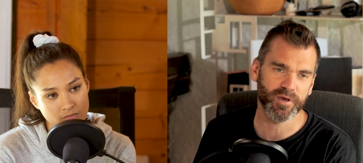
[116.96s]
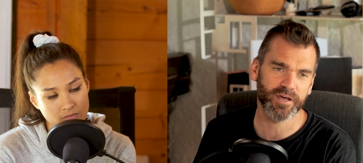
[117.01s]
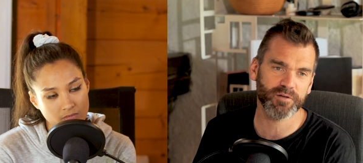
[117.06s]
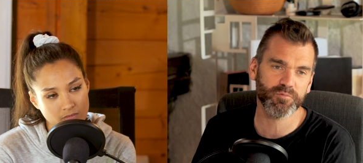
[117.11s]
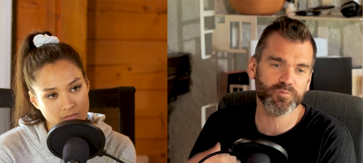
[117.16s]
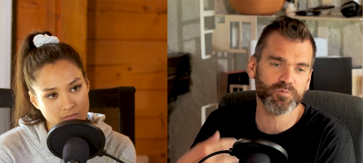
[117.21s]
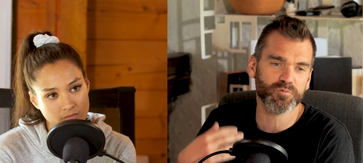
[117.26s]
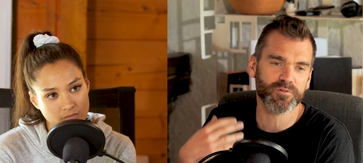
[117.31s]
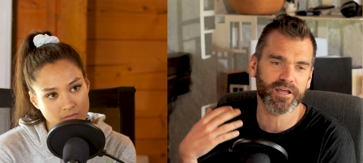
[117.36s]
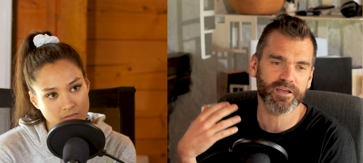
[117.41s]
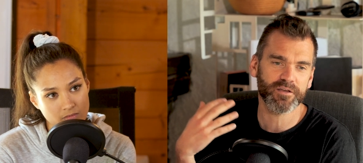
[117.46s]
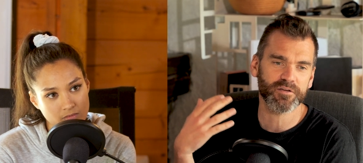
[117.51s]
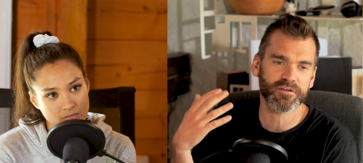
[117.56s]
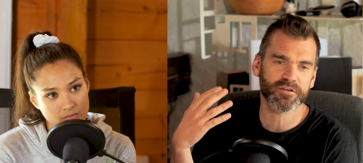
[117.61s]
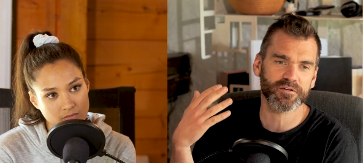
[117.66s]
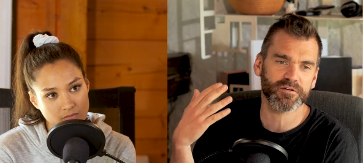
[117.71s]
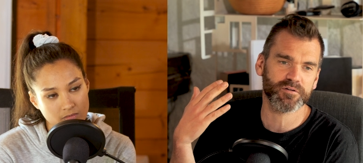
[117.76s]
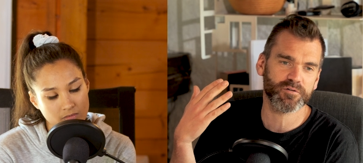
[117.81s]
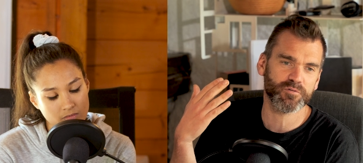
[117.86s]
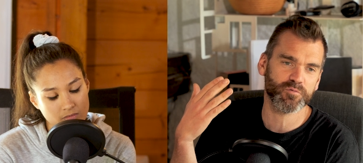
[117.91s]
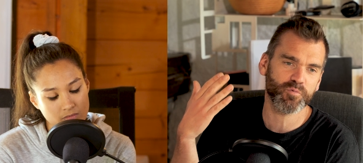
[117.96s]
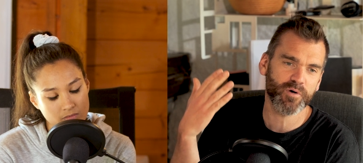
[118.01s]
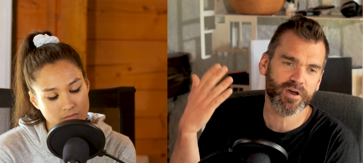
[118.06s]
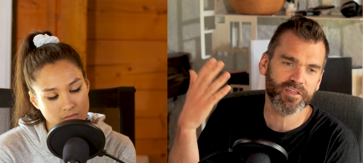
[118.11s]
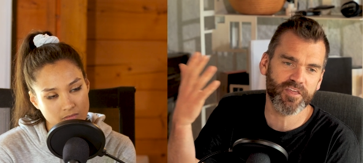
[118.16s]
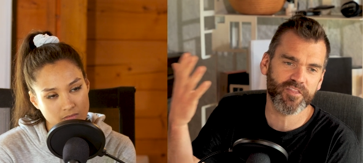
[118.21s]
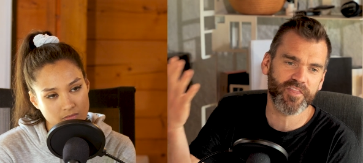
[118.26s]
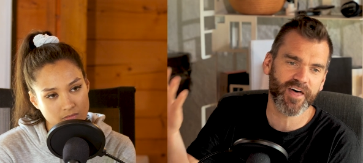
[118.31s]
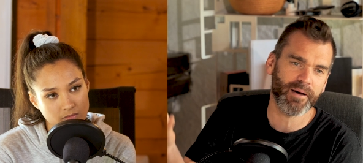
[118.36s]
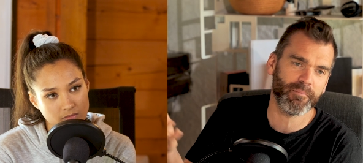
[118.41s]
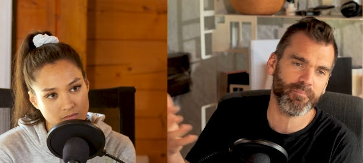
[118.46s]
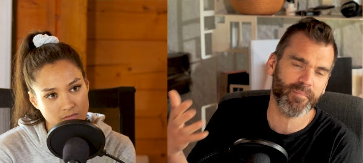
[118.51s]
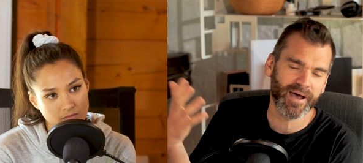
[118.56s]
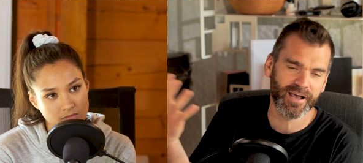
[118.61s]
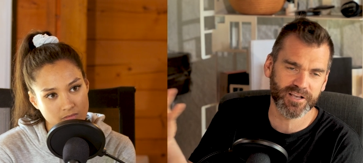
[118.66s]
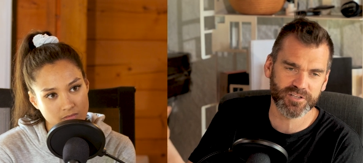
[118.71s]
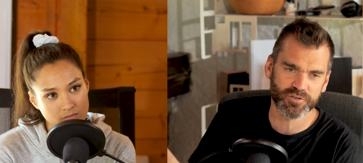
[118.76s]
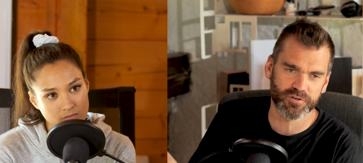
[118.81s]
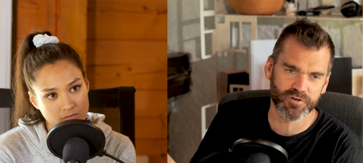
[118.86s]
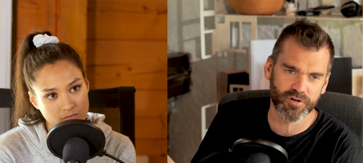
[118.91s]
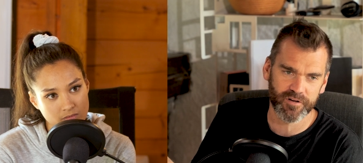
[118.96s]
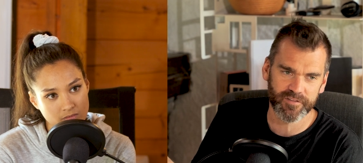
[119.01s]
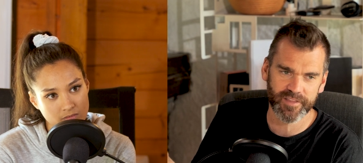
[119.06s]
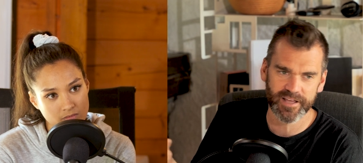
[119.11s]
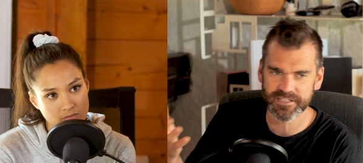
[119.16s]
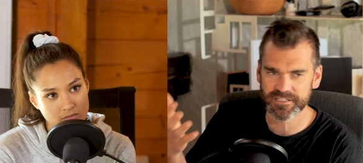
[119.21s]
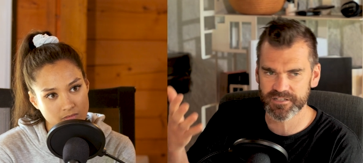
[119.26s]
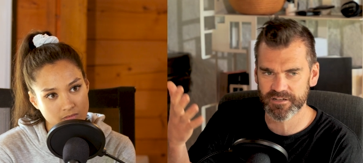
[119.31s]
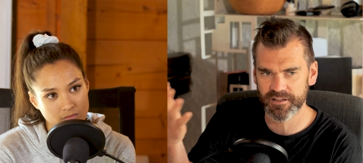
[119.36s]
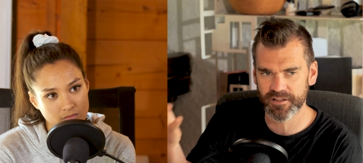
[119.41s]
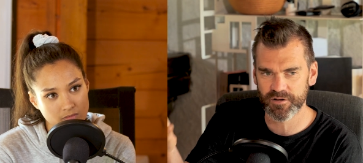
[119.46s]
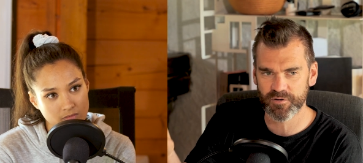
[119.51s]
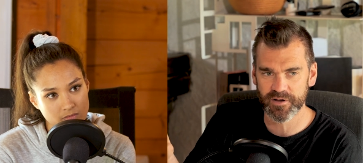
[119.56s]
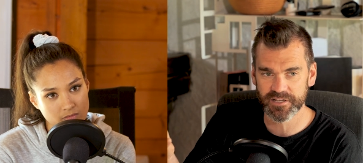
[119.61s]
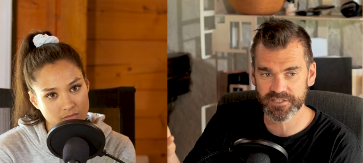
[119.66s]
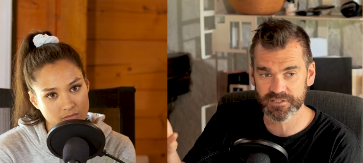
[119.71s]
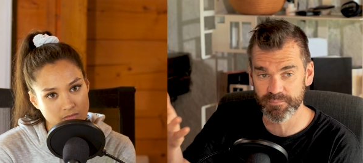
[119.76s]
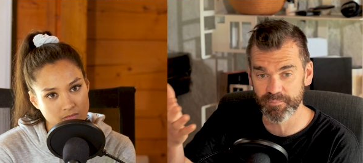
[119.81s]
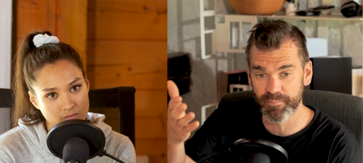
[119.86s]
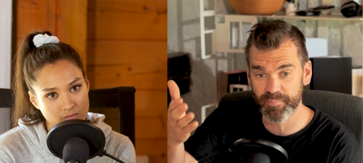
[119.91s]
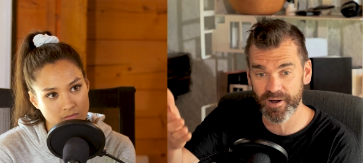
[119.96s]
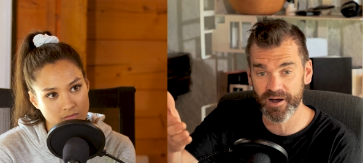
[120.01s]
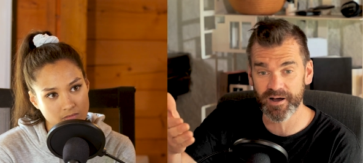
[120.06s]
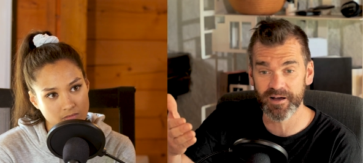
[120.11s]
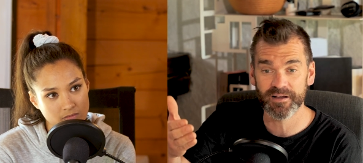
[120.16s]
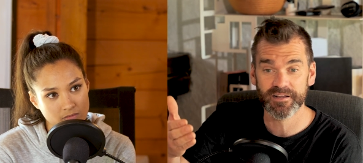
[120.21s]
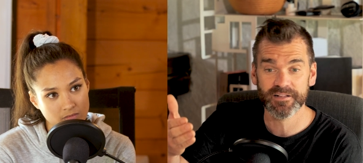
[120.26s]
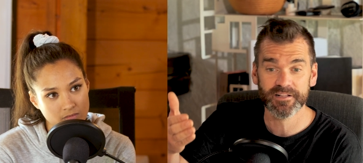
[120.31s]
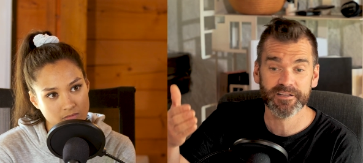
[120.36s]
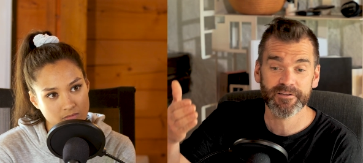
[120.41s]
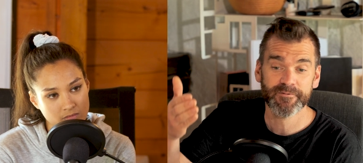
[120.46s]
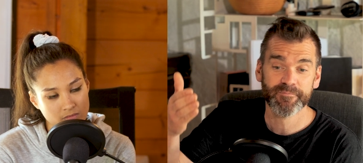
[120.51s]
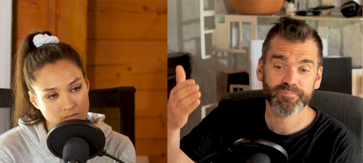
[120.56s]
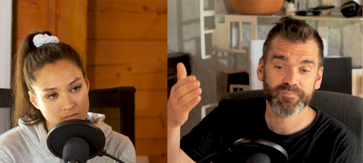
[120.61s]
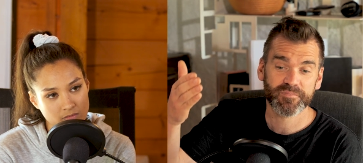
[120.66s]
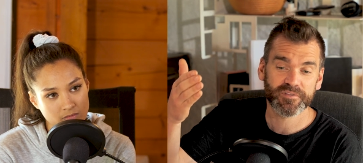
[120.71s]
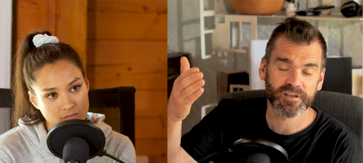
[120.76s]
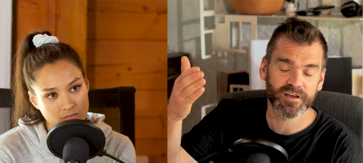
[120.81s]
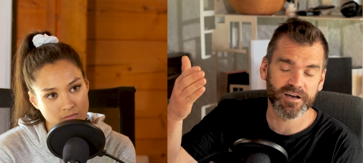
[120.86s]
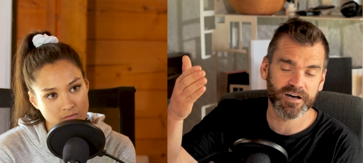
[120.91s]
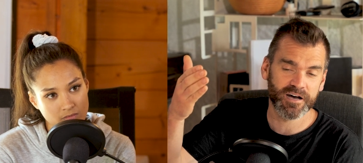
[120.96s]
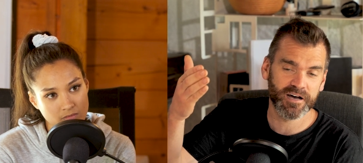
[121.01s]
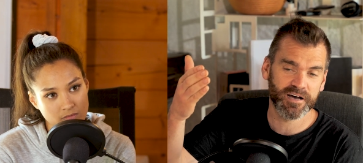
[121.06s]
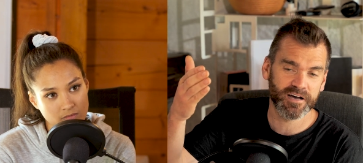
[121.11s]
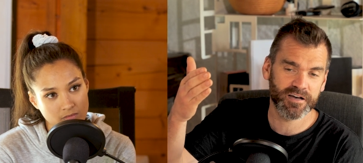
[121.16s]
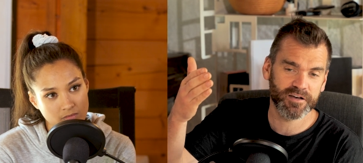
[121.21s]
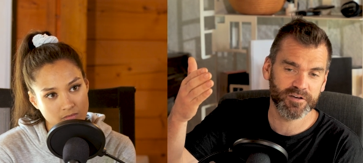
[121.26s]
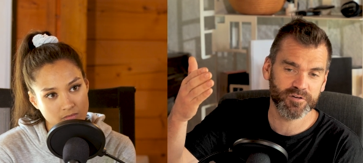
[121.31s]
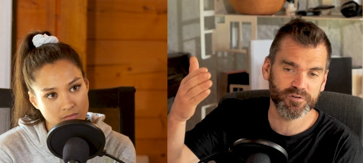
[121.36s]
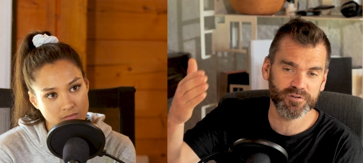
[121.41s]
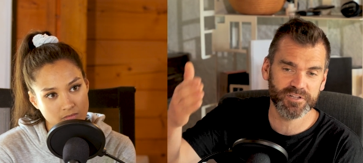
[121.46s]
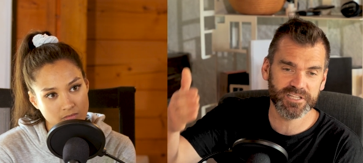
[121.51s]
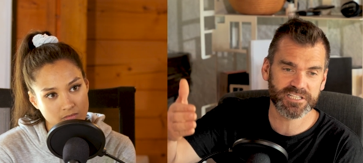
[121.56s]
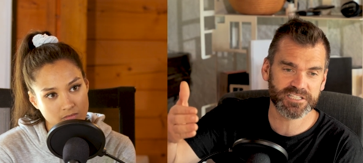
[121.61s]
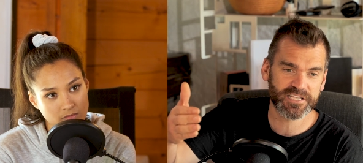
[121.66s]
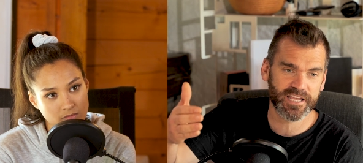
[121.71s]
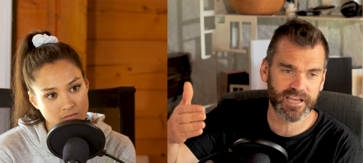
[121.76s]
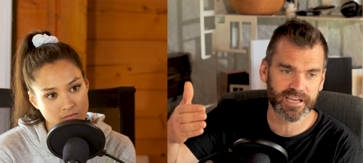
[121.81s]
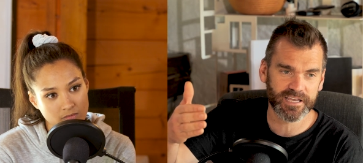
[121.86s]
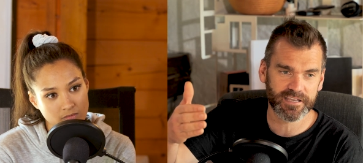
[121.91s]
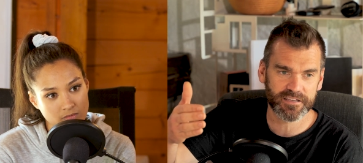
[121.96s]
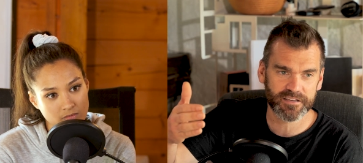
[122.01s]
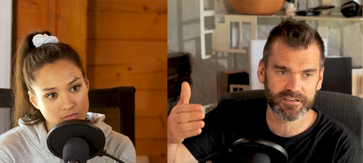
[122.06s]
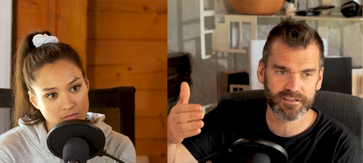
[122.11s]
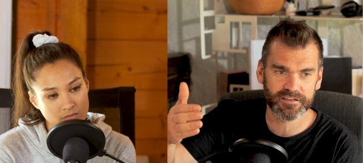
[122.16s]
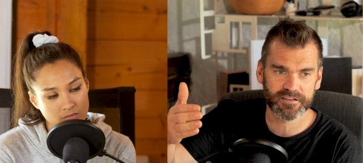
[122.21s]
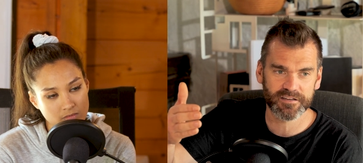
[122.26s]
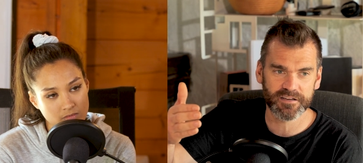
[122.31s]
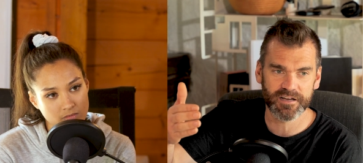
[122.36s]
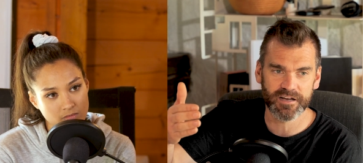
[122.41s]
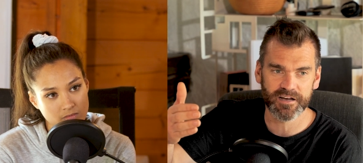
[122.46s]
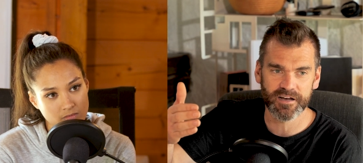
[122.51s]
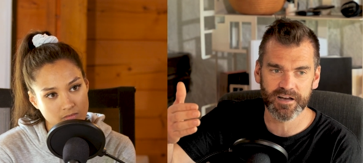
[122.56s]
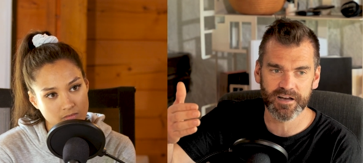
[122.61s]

Speaker 1: you and like, whether that matters or not, that's another question. But Uh, Ueli Steck, uh,